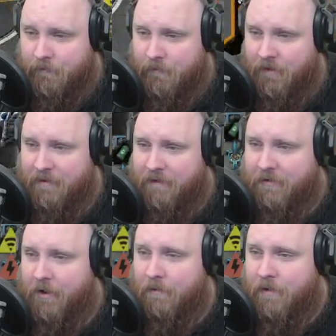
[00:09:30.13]
There we
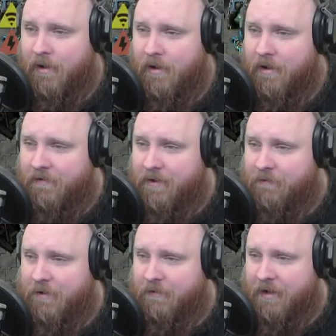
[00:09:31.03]
go. Same
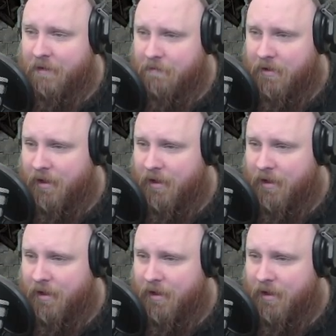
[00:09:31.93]
thing over here.